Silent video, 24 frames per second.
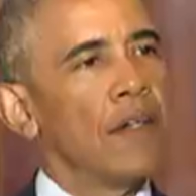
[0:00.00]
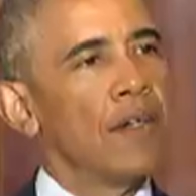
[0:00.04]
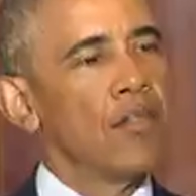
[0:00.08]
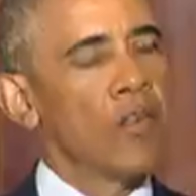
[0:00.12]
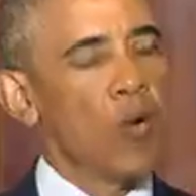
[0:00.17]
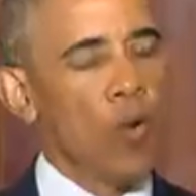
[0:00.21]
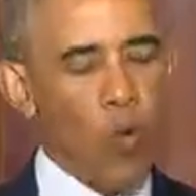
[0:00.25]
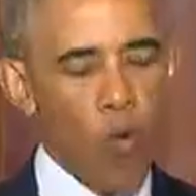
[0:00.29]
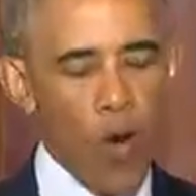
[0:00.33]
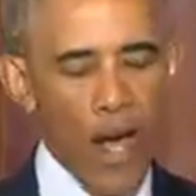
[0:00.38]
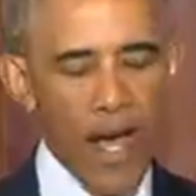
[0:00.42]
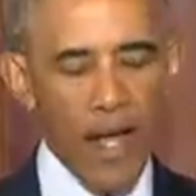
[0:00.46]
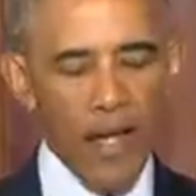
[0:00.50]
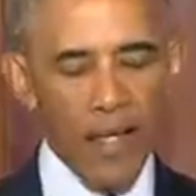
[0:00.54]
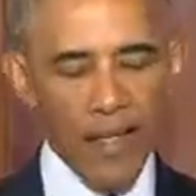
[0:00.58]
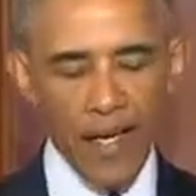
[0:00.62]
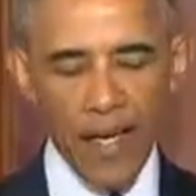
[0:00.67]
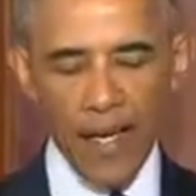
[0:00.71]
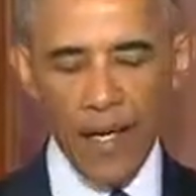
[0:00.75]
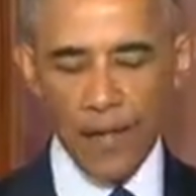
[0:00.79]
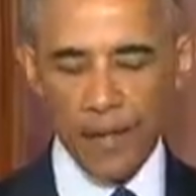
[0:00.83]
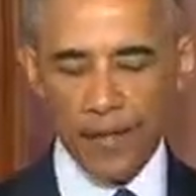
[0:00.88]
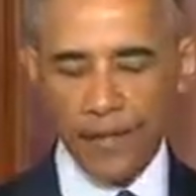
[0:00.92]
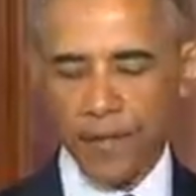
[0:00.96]
For a while
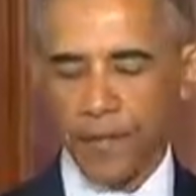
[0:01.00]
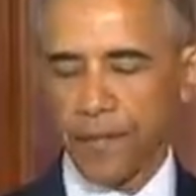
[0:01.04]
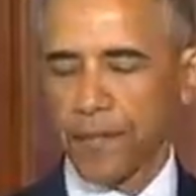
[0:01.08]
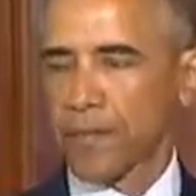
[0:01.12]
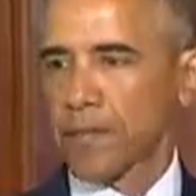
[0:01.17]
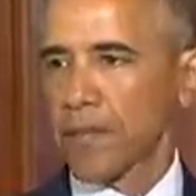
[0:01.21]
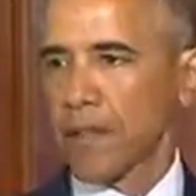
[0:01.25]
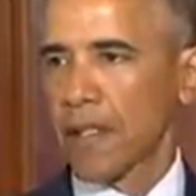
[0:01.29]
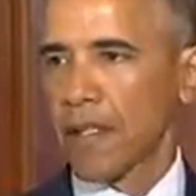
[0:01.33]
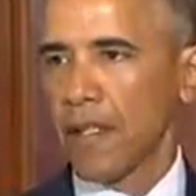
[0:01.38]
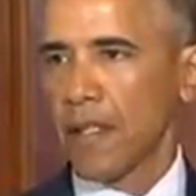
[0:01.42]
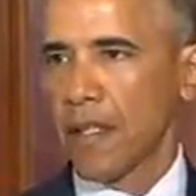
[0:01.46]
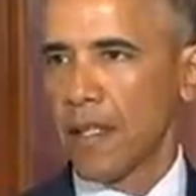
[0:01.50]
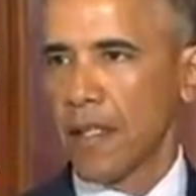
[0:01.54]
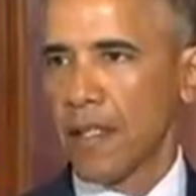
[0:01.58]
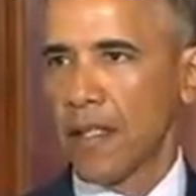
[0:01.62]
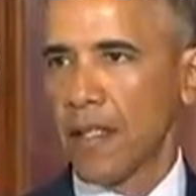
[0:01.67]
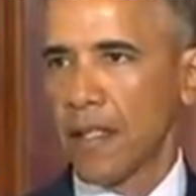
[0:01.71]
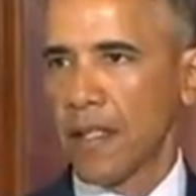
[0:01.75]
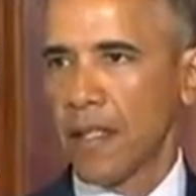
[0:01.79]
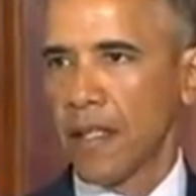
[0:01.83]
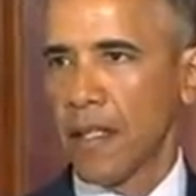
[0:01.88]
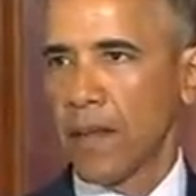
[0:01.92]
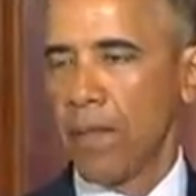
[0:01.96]
now,
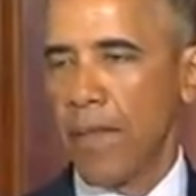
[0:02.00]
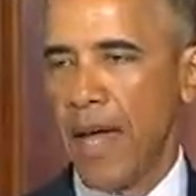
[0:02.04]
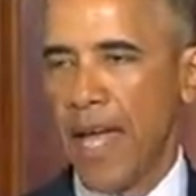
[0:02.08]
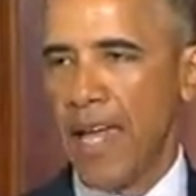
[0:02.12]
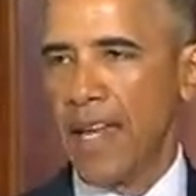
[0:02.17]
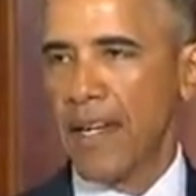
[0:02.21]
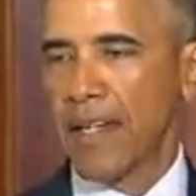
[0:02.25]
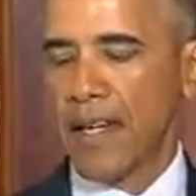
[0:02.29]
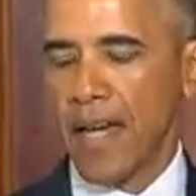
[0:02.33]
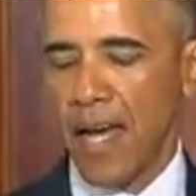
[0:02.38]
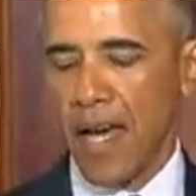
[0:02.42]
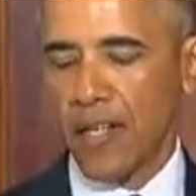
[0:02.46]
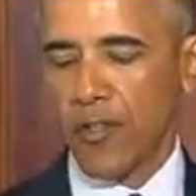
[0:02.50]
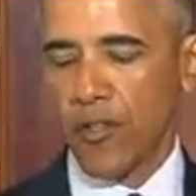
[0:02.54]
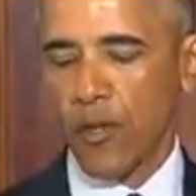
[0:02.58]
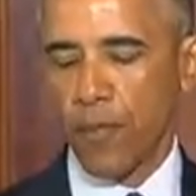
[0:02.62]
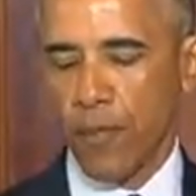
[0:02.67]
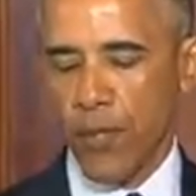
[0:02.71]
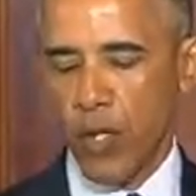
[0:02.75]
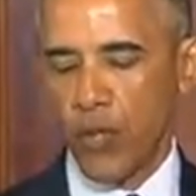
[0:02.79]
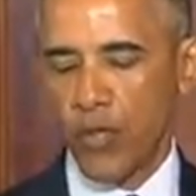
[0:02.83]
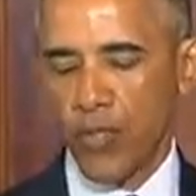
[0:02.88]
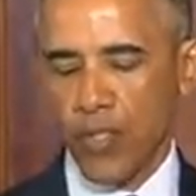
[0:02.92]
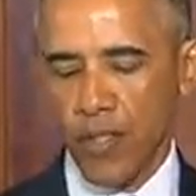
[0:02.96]
the main
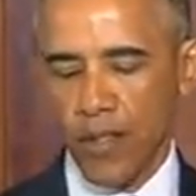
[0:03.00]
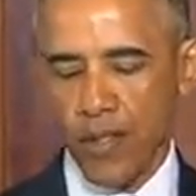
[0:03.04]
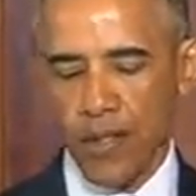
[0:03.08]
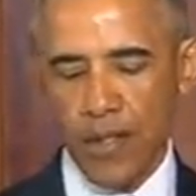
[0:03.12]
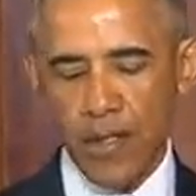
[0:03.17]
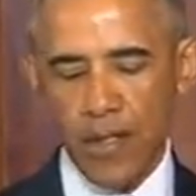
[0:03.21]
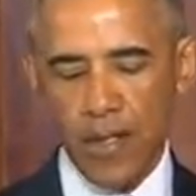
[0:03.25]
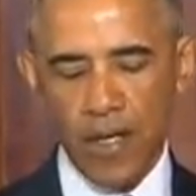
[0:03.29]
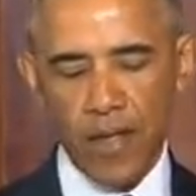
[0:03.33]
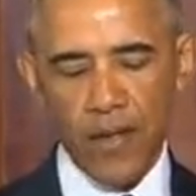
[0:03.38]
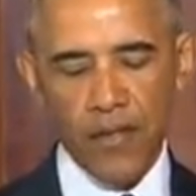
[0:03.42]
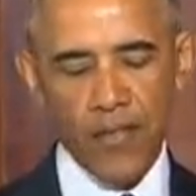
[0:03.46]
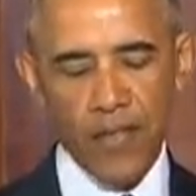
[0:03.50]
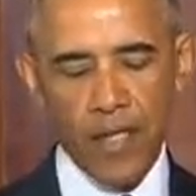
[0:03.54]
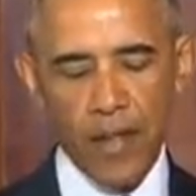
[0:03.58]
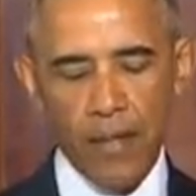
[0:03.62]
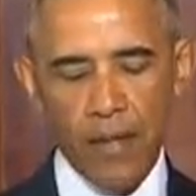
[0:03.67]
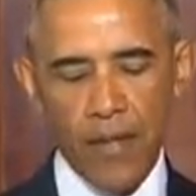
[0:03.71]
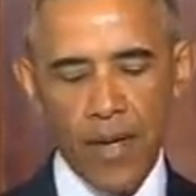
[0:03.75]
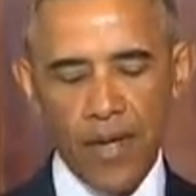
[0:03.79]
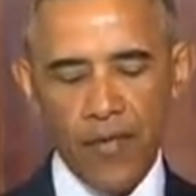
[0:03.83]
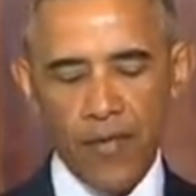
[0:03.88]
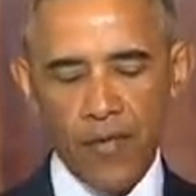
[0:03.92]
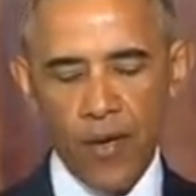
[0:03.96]
contribution of some
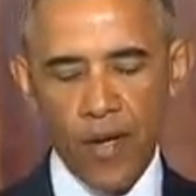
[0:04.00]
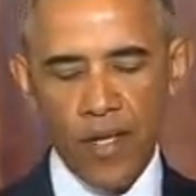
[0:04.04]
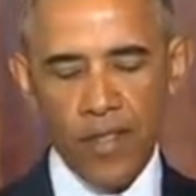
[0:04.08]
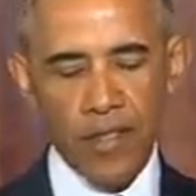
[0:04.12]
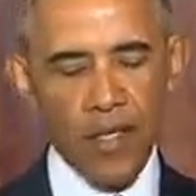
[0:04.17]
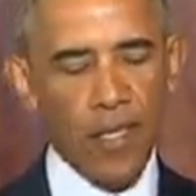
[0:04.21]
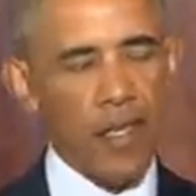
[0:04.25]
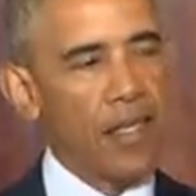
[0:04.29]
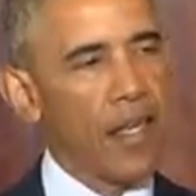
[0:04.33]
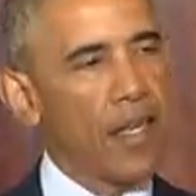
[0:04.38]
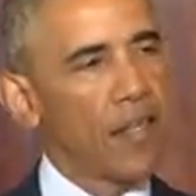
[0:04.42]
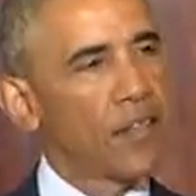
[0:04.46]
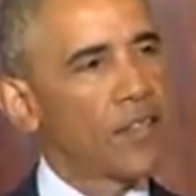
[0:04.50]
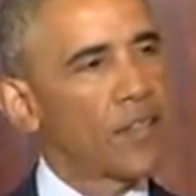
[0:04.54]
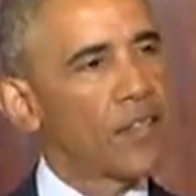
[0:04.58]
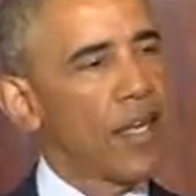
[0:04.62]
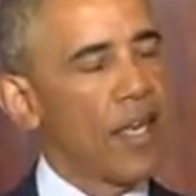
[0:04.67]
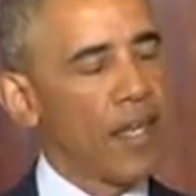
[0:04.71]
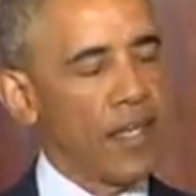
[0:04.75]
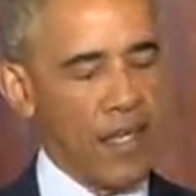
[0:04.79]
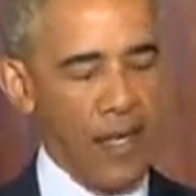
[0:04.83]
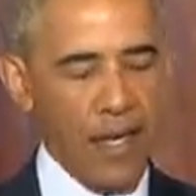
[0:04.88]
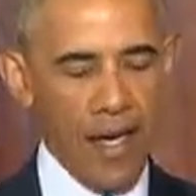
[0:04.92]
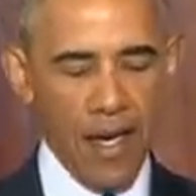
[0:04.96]
of my friends on the other
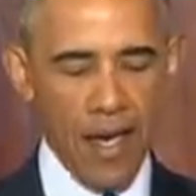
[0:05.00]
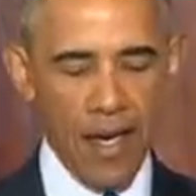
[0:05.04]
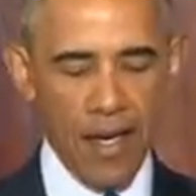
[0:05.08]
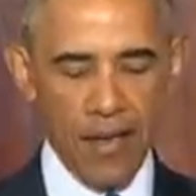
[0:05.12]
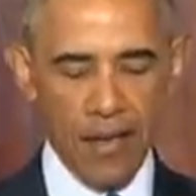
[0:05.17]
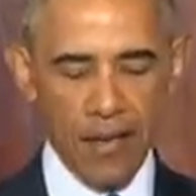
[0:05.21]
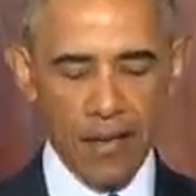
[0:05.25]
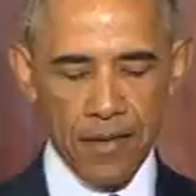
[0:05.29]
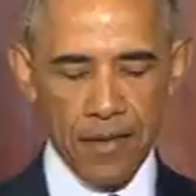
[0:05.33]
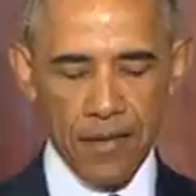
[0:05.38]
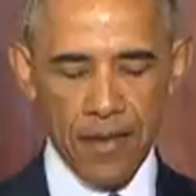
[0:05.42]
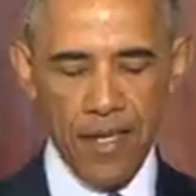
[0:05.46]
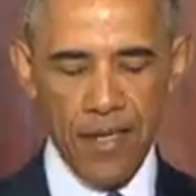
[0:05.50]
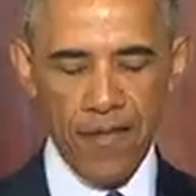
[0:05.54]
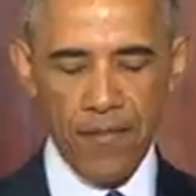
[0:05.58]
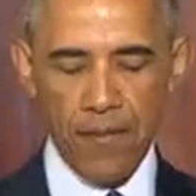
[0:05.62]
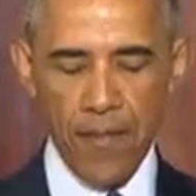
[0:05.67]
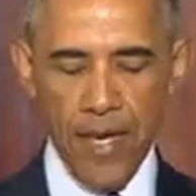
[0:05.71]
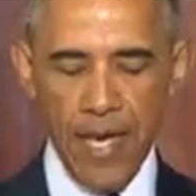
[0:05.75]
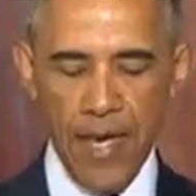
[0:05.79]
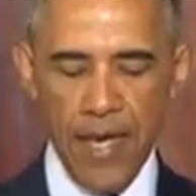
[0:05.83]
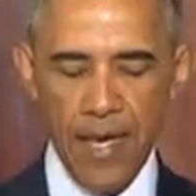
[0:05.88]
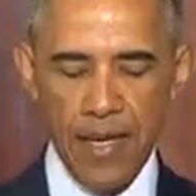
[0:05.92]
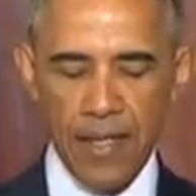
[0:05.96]
side of the aisle have
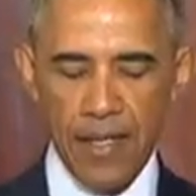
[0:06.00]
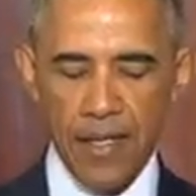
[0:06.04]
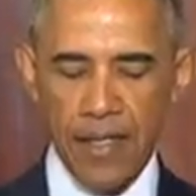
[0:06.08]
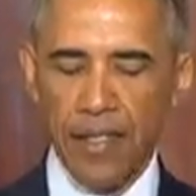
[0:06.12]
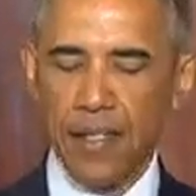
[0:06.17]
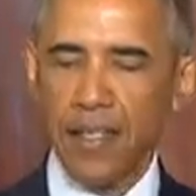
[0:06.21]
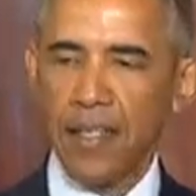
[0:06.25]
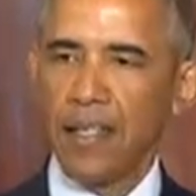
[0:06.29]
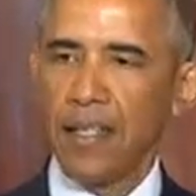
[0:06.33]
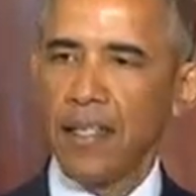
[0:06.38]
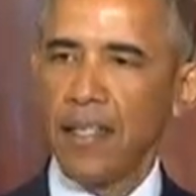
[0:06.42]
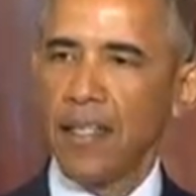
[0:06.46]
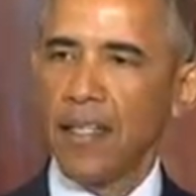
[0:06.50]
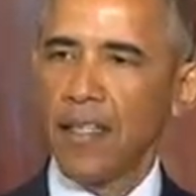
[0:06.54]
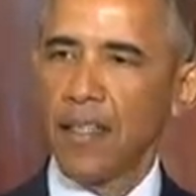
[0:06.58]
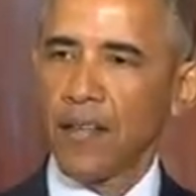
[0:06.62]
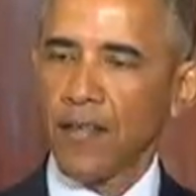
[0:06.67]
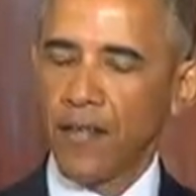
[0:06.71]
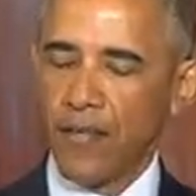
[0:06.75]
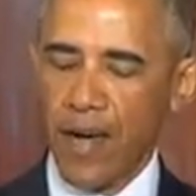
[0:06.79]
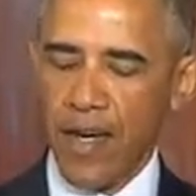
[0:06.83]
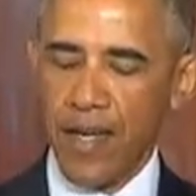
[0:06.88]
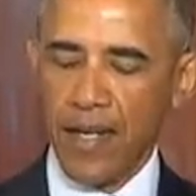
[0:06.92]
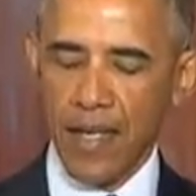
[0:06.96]
made in
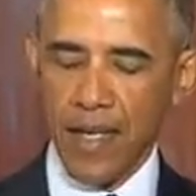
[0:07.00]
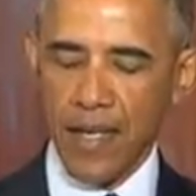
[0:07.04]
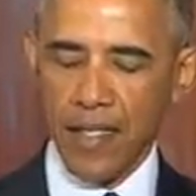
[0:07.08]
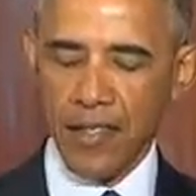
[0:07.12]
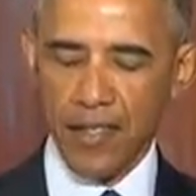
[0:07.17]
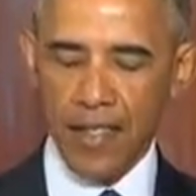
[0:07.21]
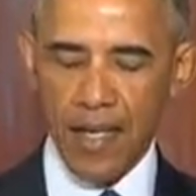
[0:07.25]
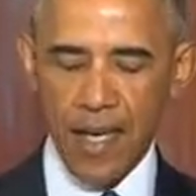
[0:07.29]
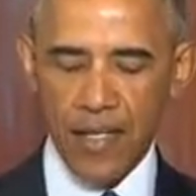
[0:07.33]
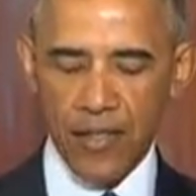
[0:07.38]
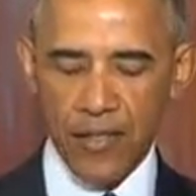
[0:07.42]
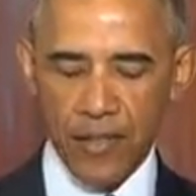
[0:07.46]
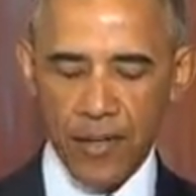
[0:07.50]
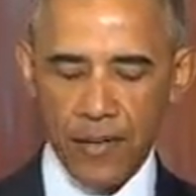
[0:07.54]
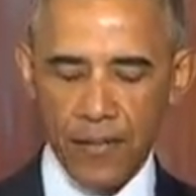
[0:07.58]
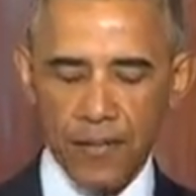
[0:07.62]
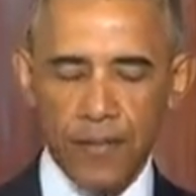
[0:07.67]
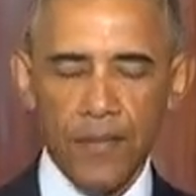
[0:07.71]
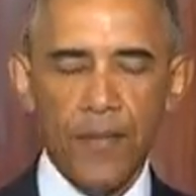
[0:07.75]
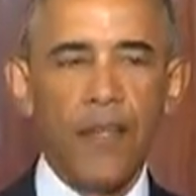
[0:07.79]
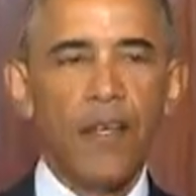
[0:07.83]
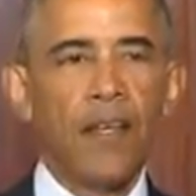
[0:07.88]
the fight against ISIL